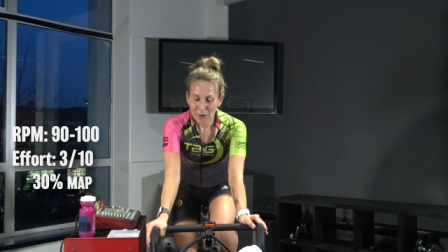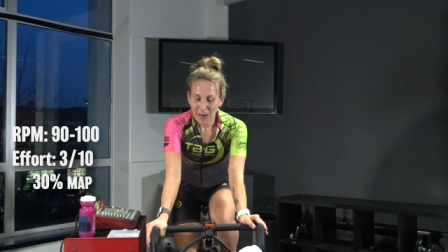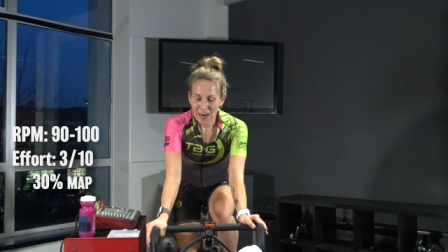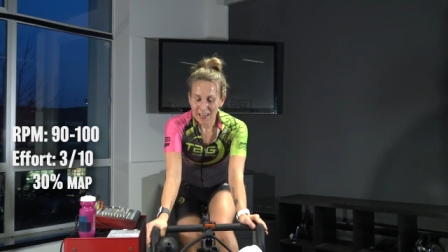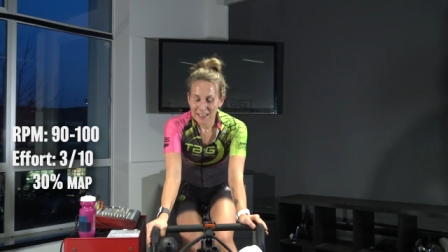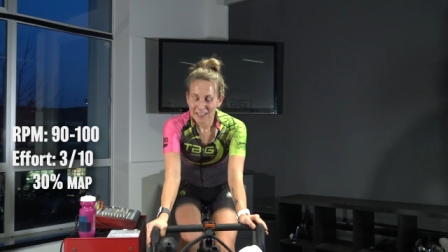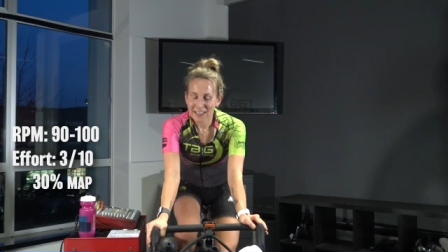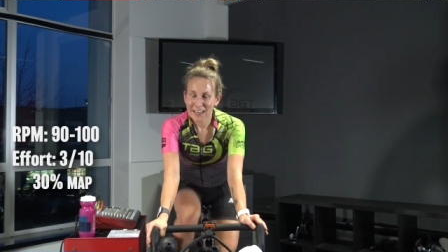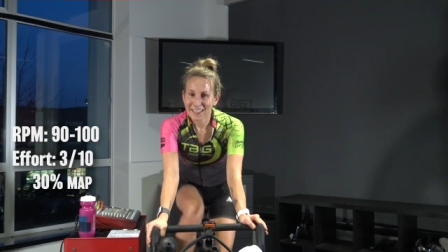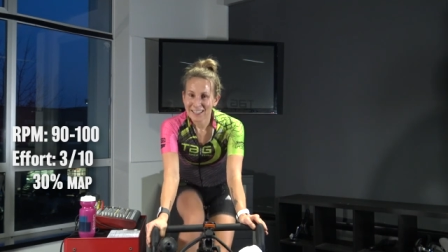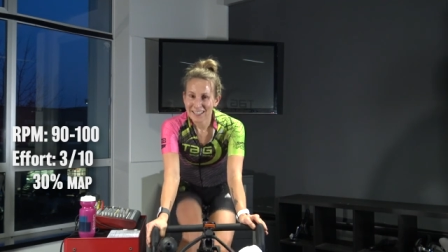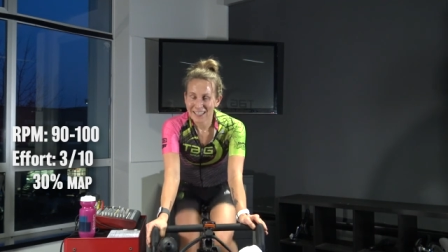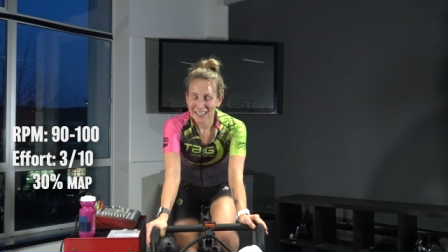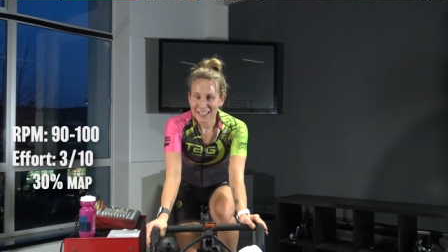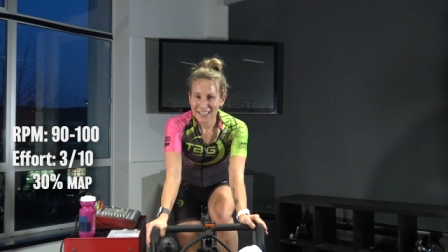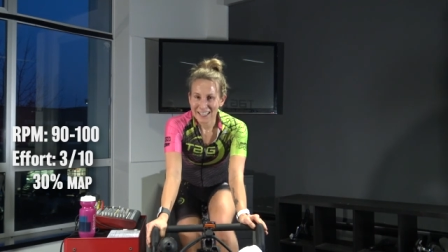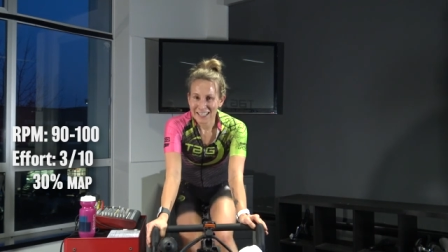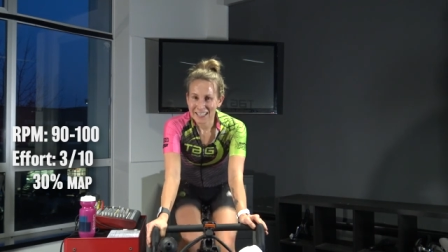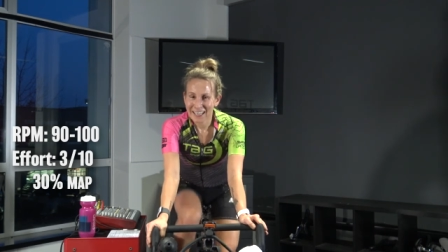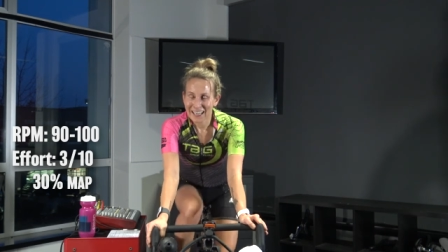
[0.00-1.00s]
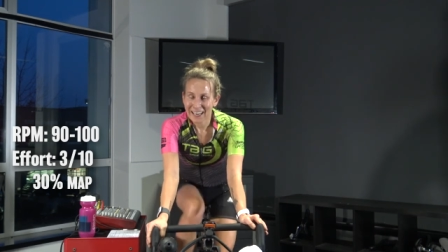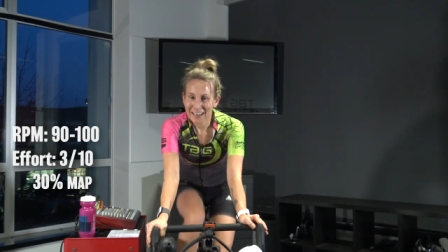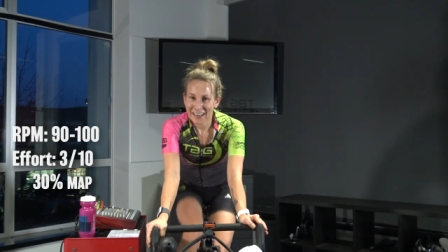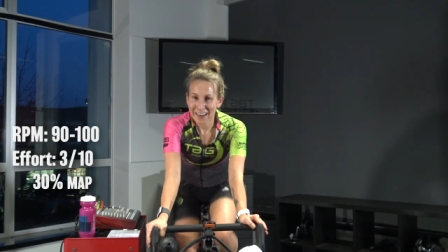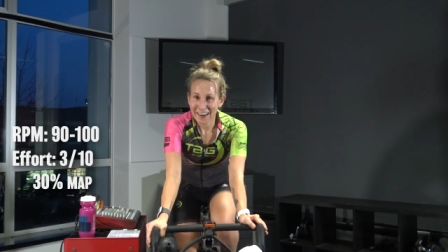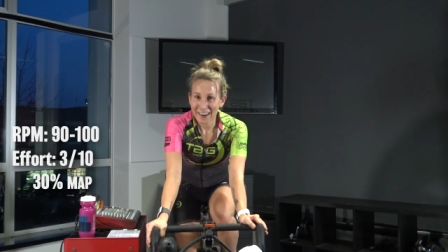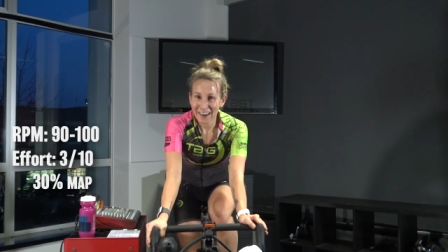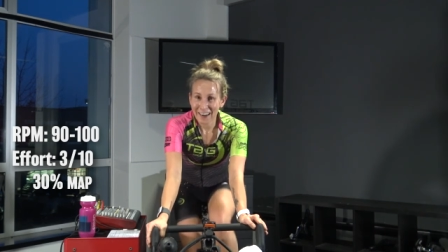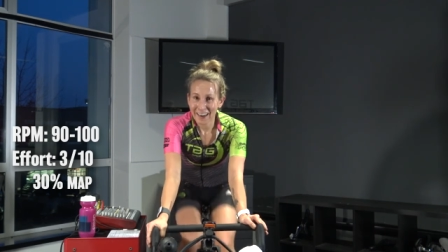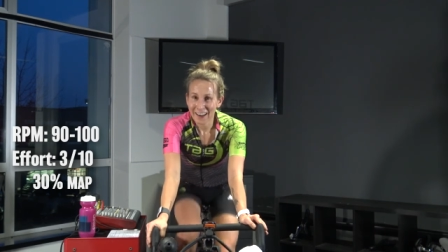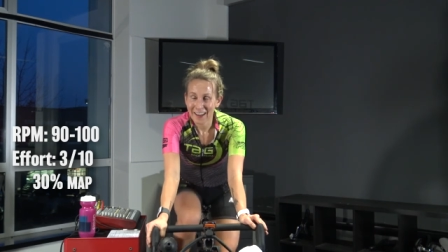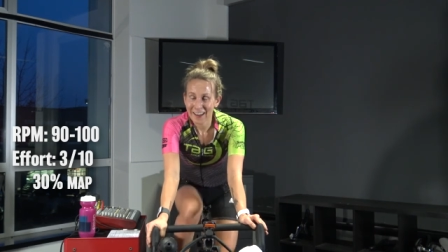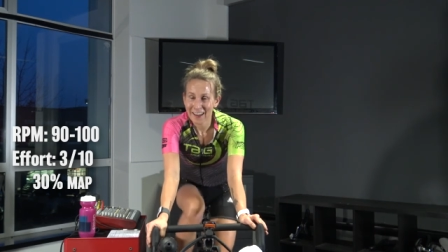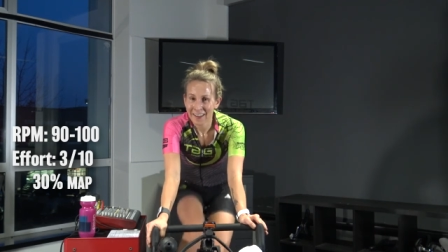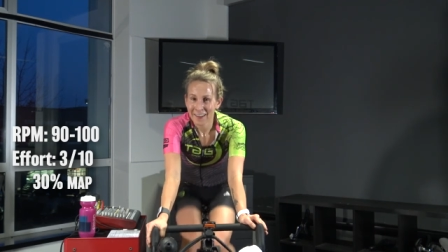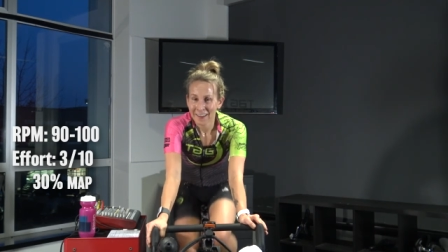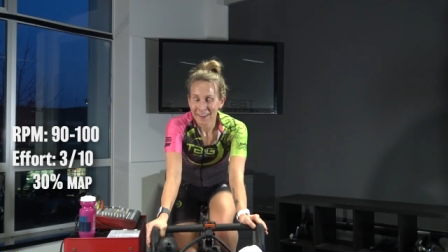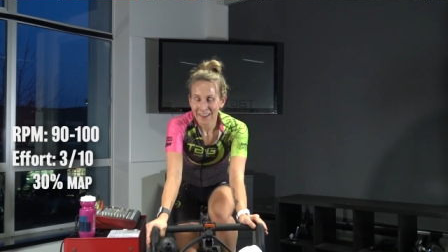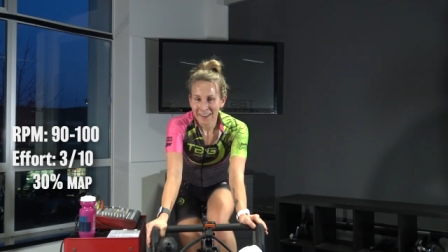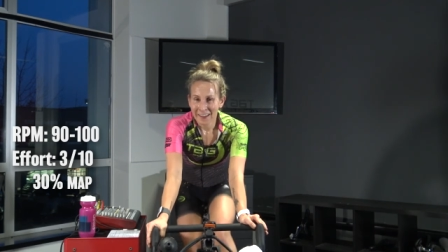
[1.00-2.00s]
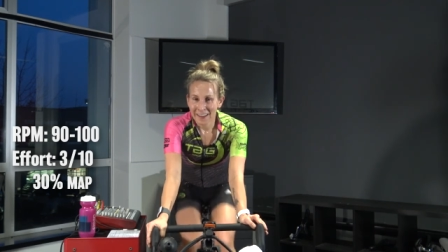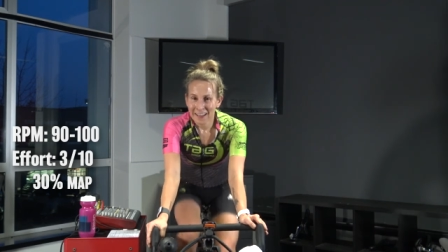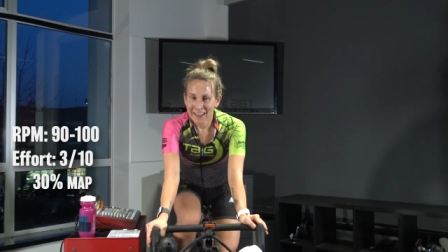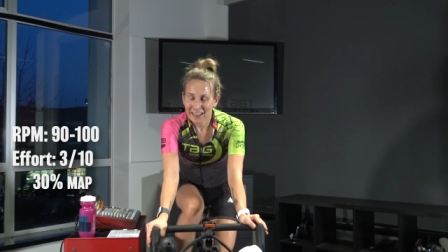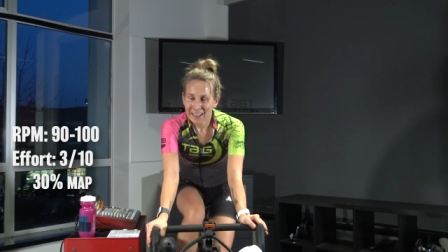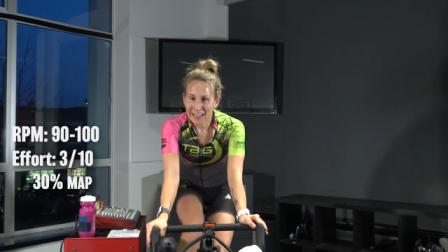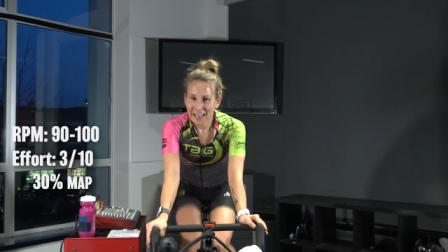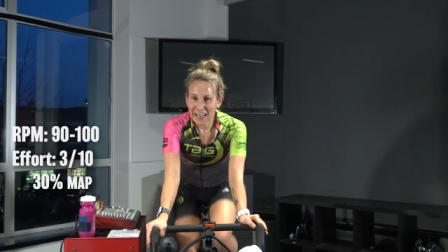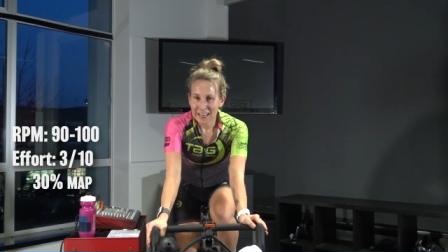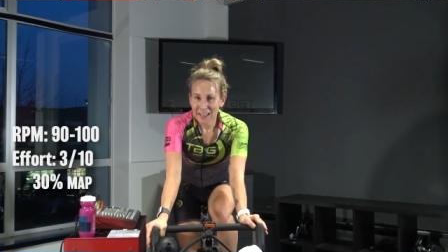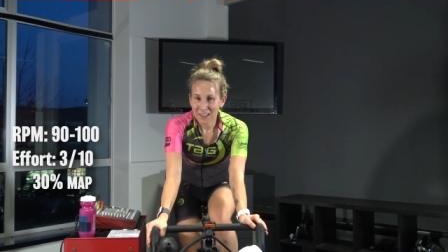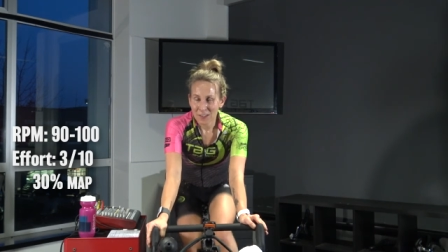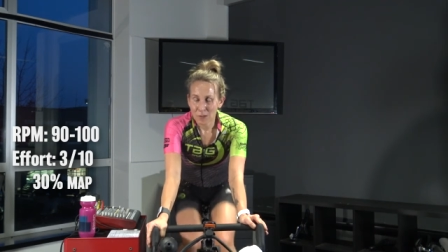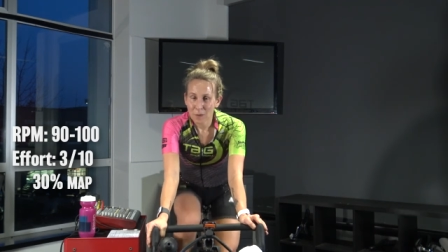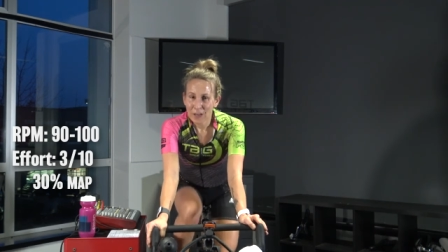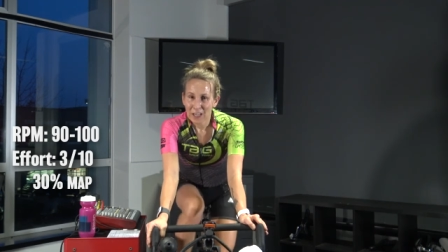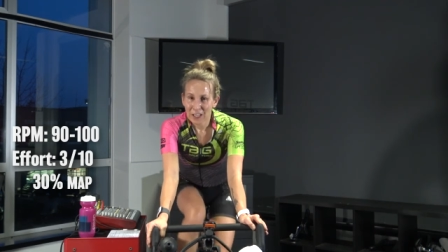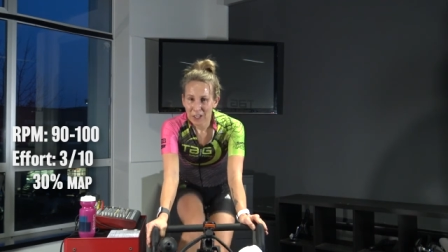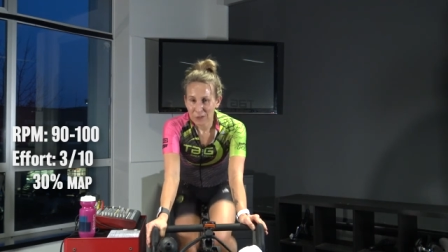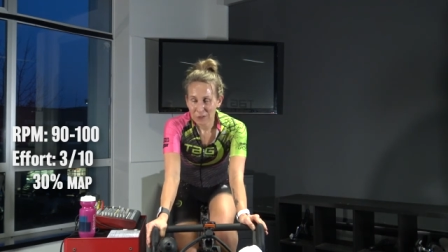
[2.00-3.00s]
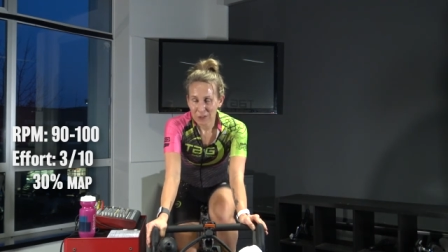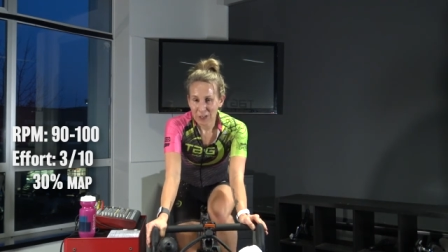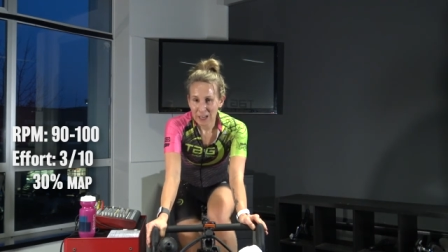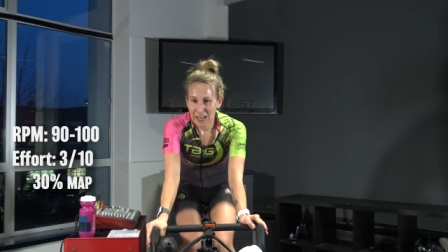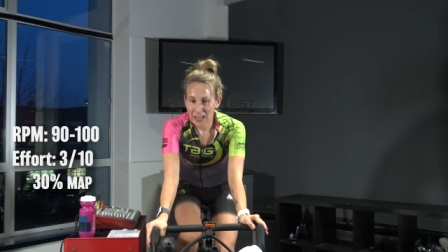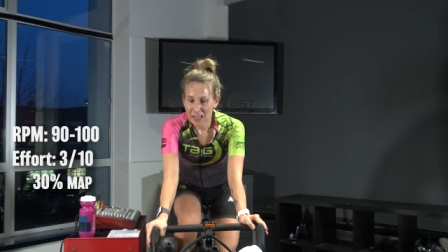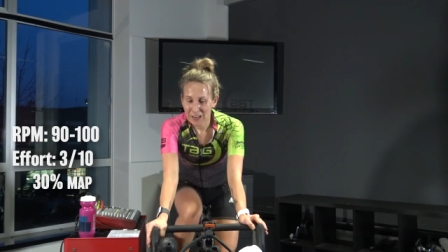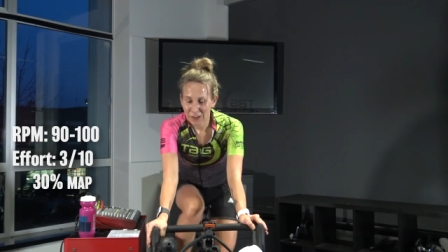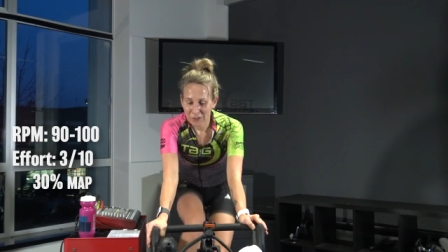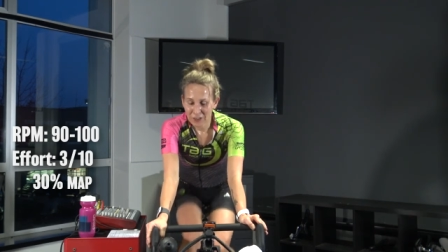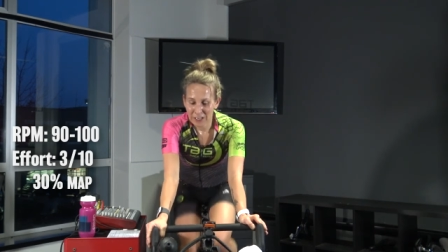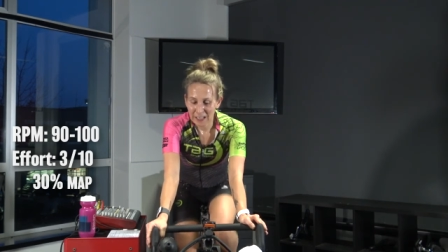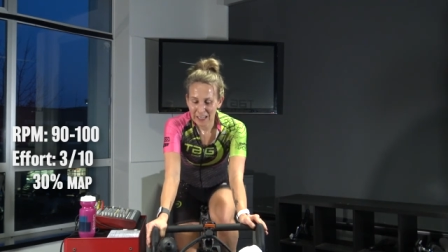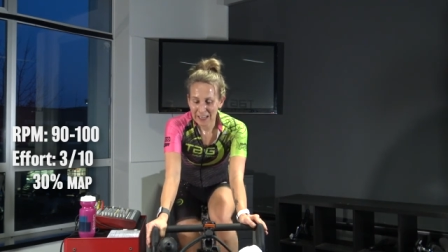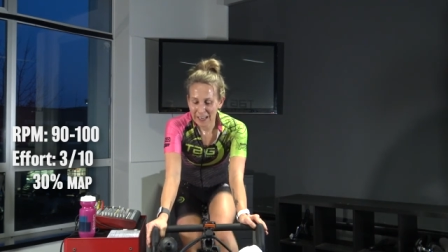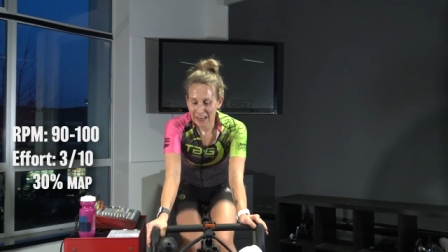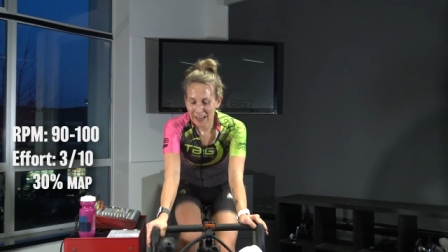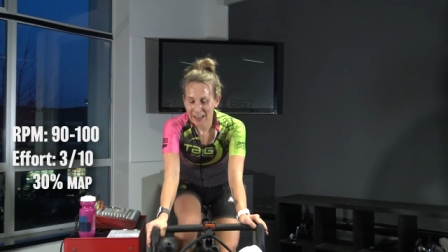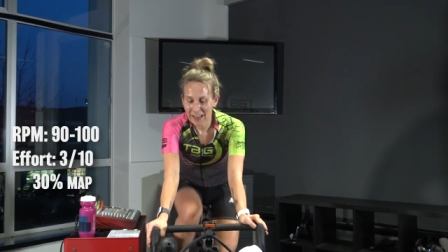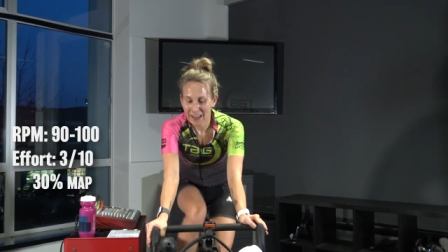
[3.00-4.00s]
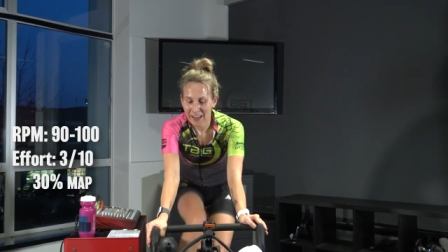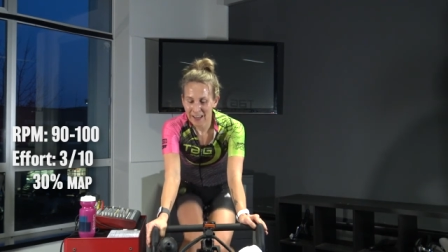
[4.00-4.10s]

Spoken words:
riding nice and easy here. Cadence well over 100.